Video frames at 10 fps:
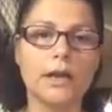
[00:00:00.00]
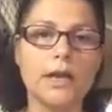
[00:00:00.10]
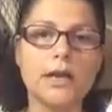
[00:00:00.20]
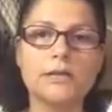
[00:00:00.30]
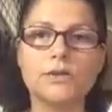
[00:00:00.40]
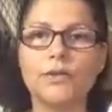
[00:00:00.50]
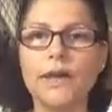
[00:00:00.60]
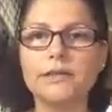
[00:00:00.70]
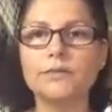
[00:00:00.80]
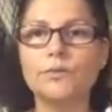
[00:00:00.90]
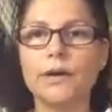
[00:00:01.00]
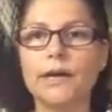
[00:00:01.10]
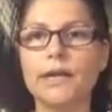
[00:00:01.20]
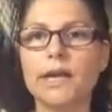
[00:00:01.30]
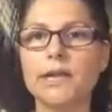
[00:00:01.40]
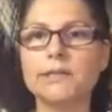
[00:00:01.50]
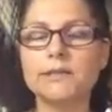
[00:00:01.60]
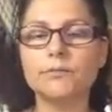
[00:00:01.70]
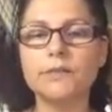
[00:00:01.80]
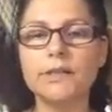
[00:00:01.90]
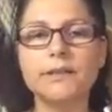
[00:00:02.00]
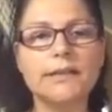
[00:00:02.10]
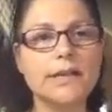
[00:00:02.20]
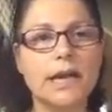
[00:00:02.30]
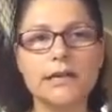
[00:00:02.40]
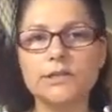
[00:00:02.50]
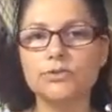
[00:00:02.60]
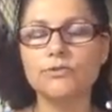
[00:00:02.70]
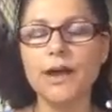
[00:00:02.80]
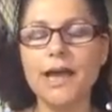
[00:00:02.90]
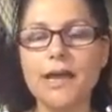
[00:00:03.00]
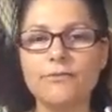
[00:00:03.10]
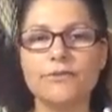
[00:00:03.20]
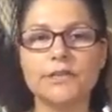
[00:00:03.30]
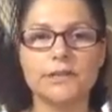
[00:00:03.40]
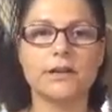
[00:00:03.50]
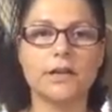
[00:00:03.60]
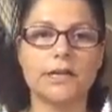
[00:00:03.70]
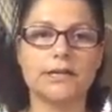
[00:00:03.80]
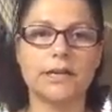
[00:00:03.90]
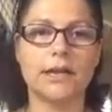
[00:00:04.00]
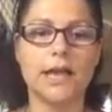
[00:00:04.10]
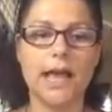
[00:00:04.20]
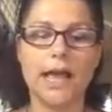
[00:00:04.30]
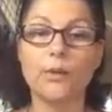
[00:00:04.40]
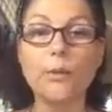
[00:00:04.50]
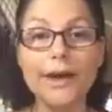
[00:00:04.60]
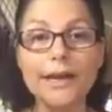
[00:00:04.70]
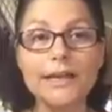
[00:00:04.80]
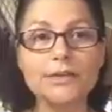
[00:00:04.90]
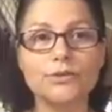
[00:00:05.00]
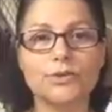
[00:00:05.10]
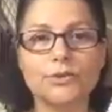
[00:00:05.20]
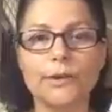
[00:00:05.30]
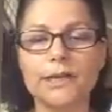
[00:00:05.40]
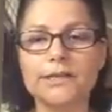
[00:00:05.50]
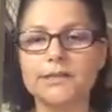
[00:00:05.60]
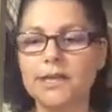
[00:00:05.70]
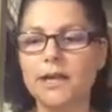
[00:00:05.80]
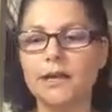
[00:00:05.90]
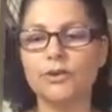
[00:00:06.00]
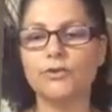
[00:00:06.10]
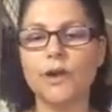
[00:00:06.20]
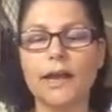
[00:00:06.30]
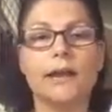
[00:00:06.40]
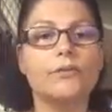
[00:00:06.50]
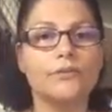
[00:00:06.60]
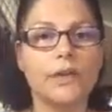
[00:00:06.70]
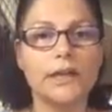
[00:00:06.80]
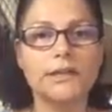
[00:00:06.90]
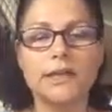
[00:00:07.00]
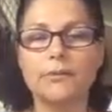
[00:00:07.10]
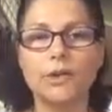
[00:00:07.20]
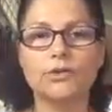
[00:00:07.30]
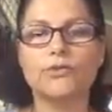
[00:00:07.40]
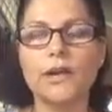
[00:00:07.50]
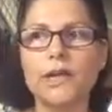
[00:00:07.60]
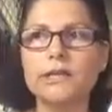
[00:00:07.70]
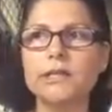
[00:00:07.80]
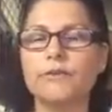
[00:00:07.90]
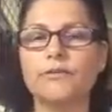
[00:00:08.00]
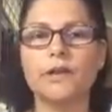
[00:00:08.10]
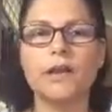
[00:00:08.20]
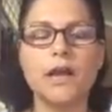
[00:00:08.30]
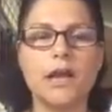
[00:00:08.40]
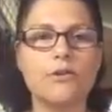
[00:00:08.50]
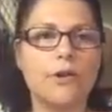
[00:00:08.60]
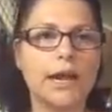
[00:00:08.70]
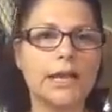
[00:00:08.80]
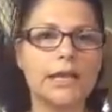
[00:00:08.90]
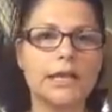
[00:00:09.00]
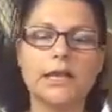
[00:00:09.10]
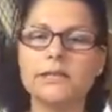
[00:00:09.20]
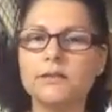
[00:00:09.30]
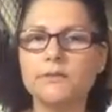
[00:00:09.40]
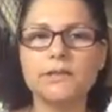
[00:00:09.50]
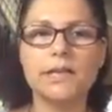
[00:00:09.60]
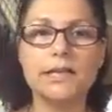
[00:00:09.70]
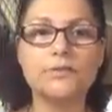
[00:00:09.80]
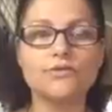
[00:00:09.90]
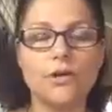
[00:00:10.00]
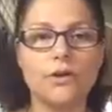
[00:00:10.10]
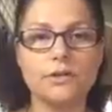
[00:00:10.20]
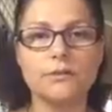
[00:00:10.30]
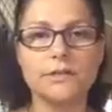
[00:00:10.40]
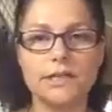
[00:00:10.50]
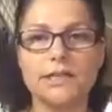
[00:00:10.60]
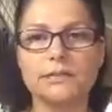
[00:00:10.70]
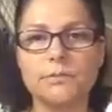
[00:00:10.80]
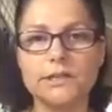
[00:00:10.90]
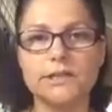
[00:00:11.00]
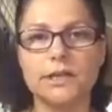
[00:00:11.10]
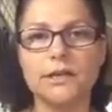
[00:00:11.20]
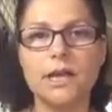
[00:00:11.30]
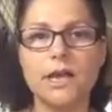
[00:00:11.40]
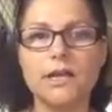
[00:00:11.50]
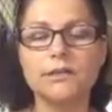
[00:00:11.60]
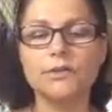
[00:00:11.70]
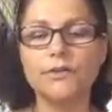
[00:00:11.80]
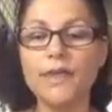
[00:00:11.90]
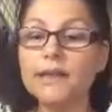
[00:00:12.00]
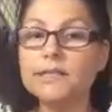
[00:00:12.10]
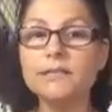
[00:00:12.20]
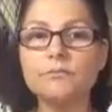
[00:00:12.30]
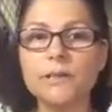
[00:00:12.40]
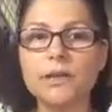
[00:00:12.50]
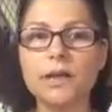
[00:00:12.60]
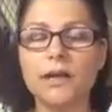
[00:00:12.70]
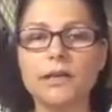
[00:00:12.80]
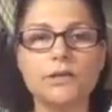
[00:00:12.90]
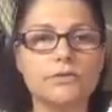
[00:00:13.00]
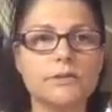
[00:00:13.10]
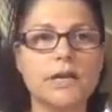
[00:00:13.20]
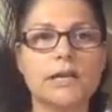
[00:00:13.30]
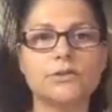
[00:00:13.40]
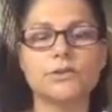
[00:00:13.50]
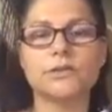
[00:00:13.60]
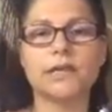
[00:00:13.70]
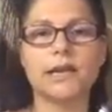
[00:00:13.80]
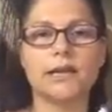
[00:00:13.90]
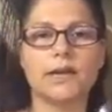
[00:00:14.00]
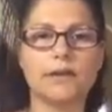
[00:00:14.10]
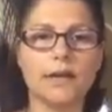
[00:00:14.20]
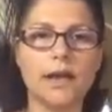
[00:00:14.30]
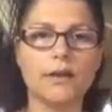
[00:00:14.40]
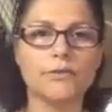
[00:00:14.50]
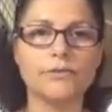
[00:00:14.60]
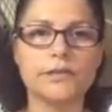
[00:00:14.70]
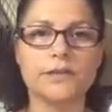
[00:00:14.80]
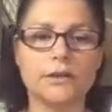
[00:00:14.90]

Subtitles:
So that's why it's something that I do every single day. And when I don't do it, to tell you, I can feel it. I'm not great. I feel cranky, something is wrong, something is missing. So that is me, and I don't tell you to take an hour and a half every single